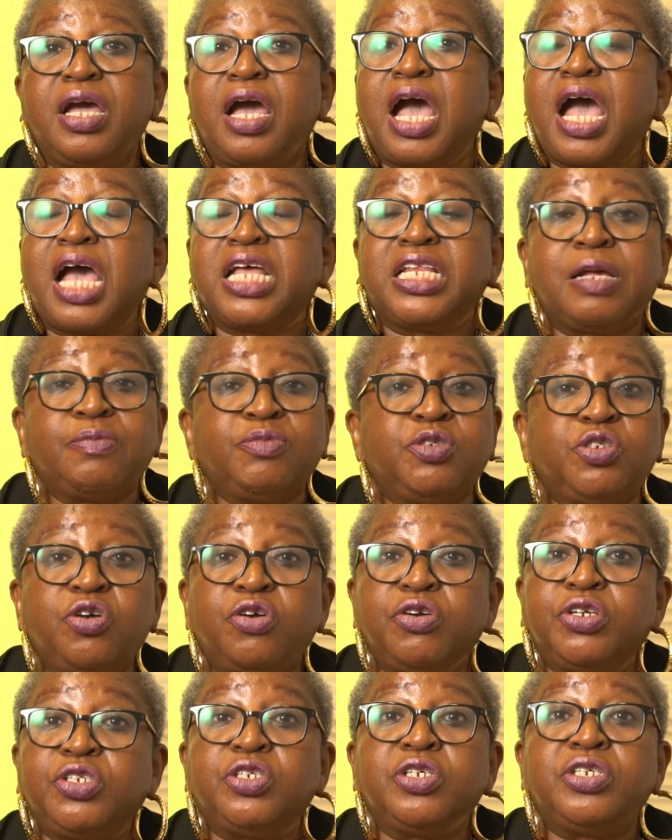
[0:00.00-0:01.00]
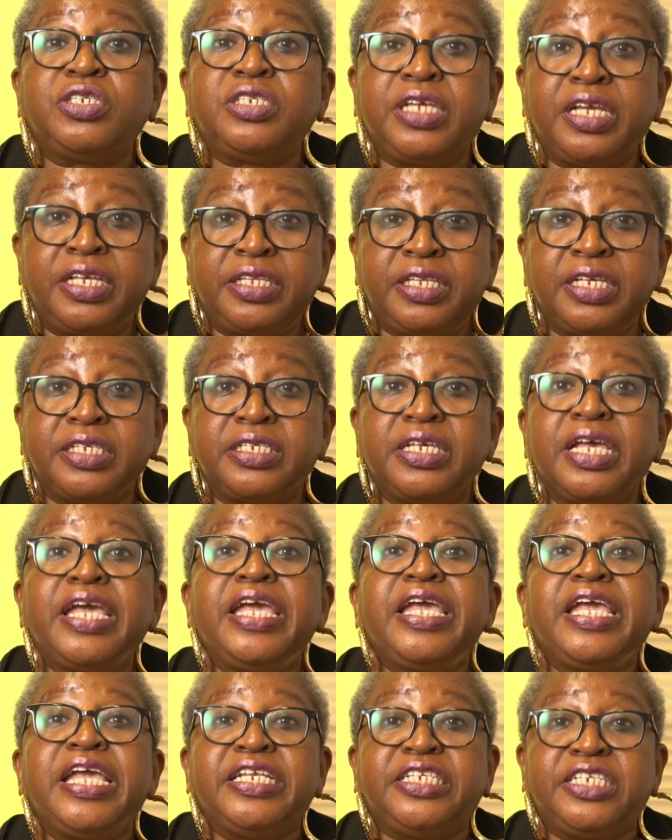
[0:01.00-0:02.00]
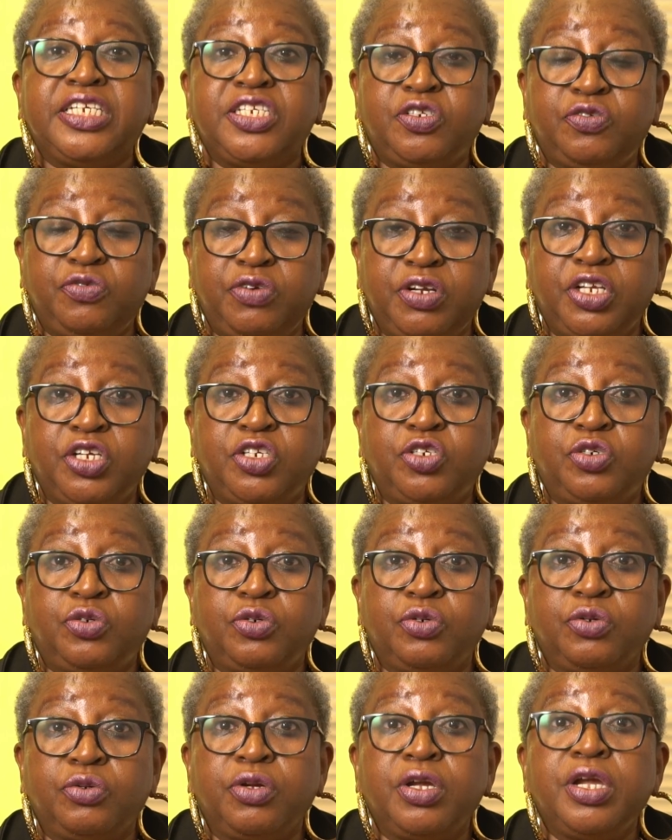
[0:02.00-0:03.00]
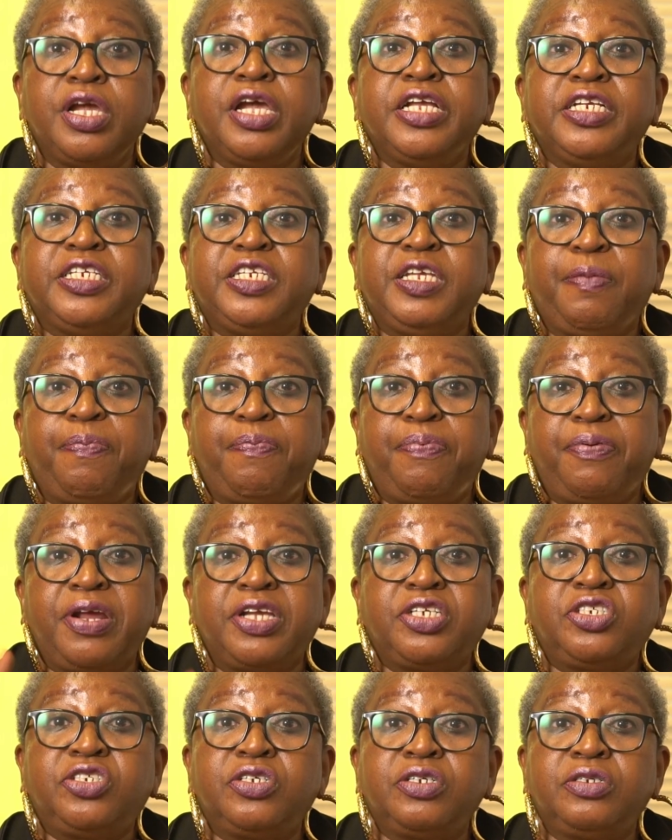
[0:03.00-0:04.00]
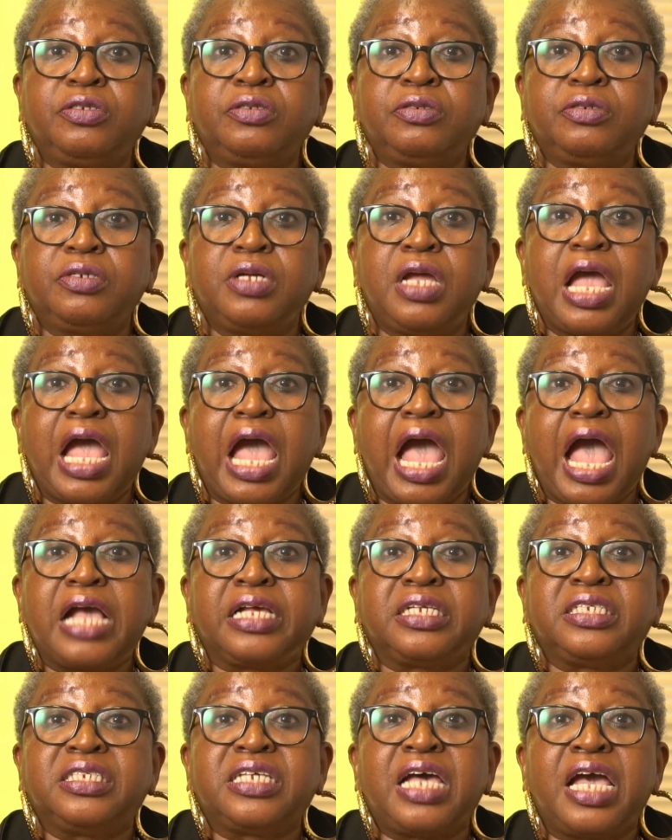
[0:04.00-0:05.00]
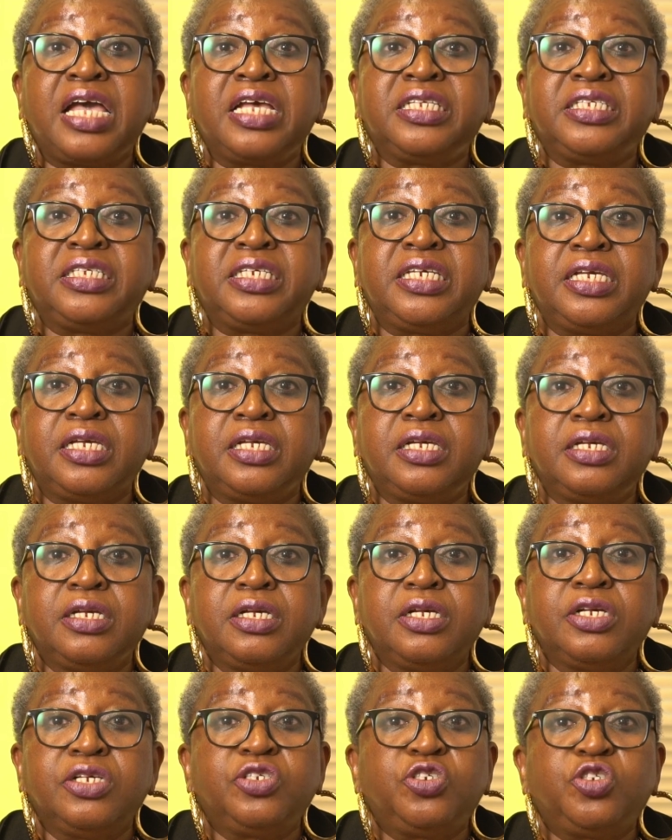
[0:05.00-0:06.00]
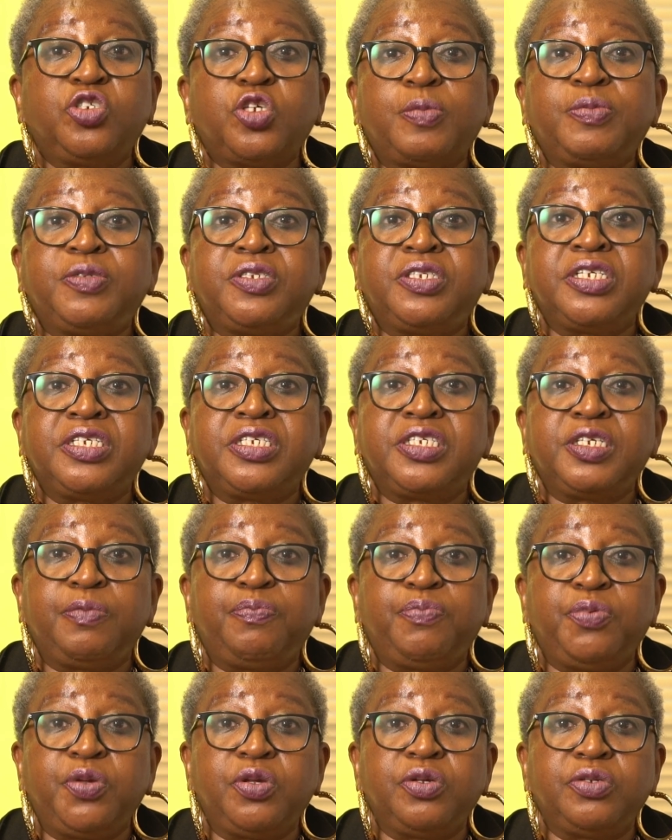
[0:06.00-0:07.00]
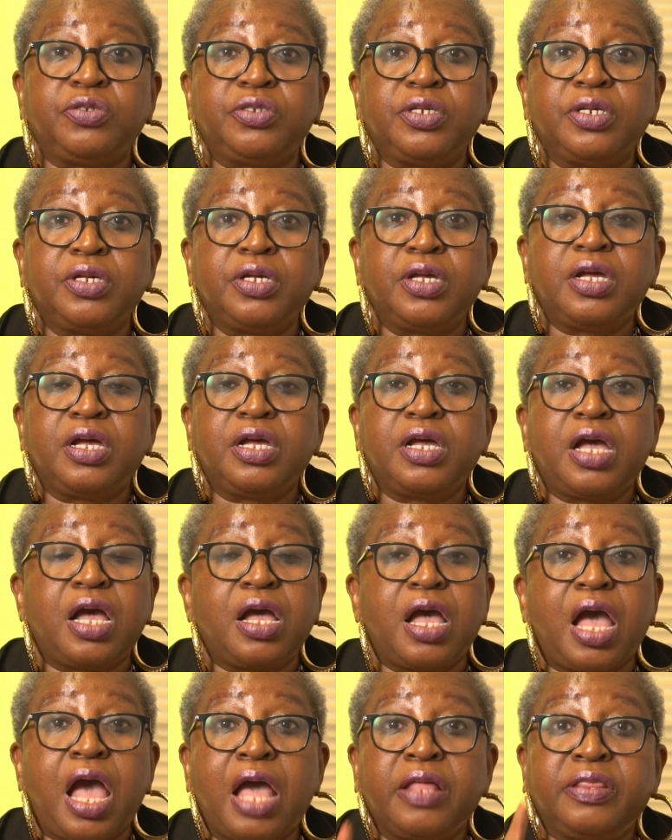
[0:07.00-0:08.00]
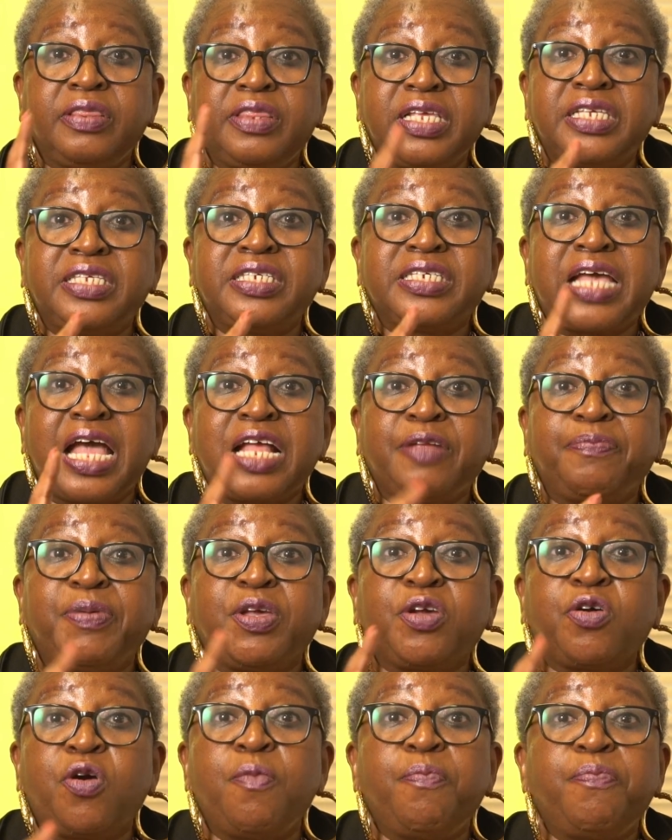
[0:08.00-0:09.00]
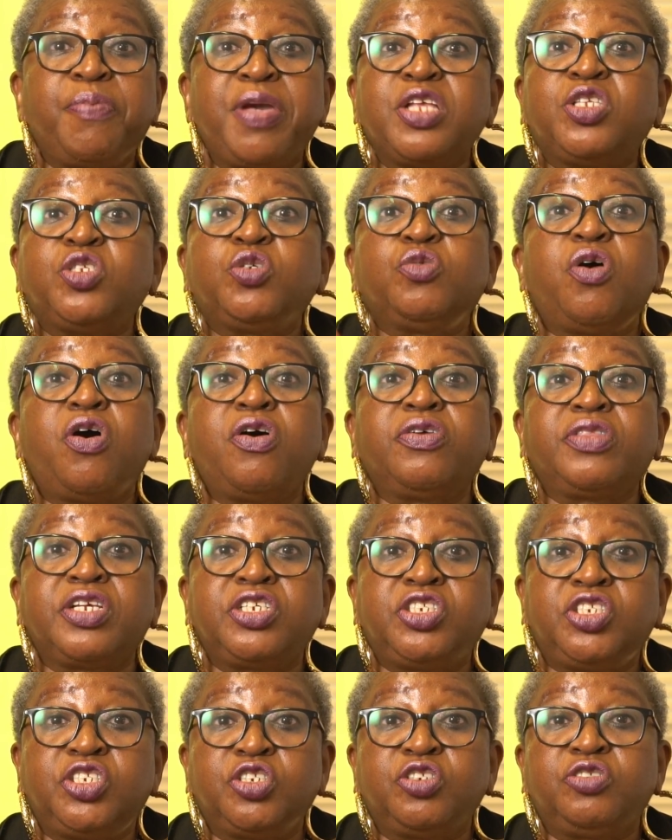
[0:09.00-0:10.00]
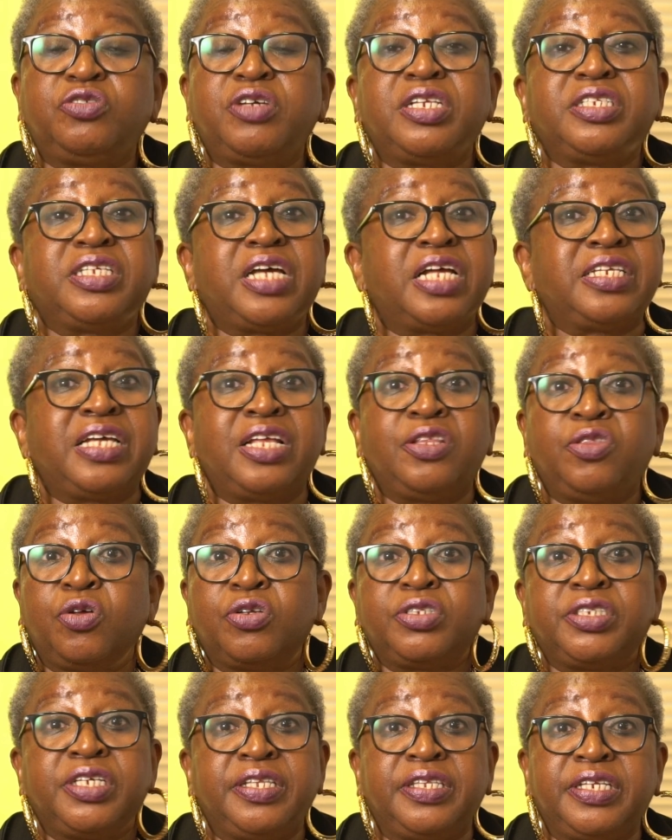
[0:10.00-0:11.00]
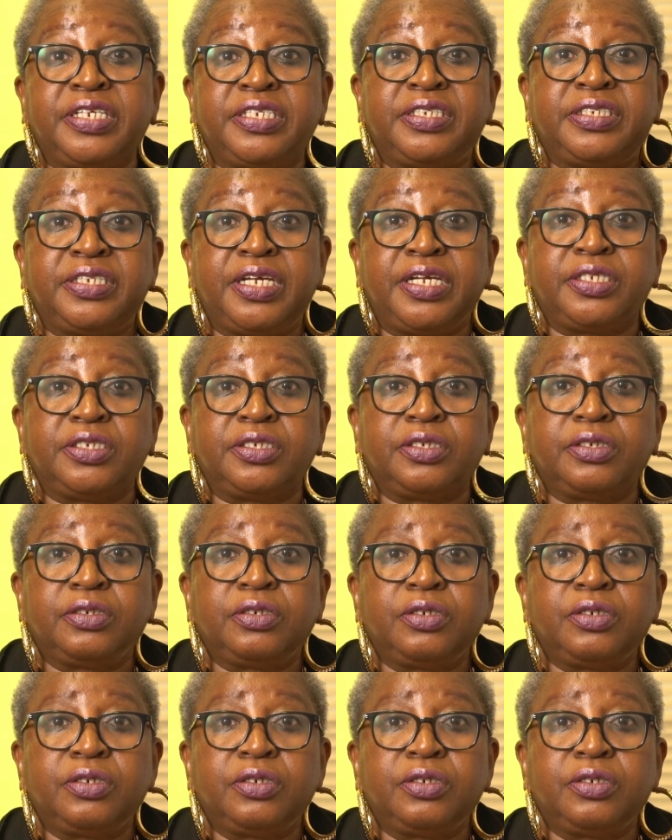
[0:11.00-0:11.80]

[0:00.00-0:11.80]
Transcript: And I'm sorry to say this, it is really true. Depression, anxiety, substance abuse, and this can be compared to other children that are not in this state.